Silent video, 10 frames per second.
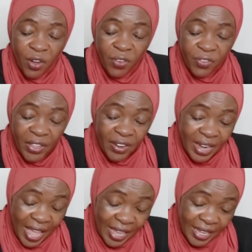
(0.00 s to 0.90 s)
feel
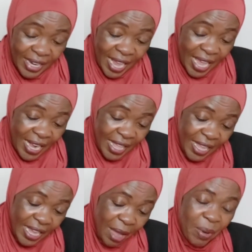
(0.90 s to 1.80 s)
like
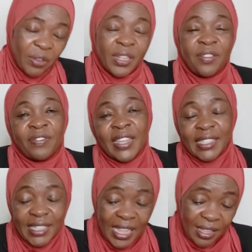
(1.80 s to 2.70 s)
learning about
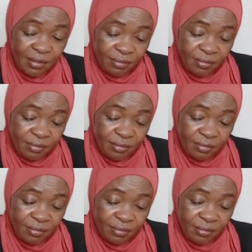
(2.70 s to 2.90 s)
investing.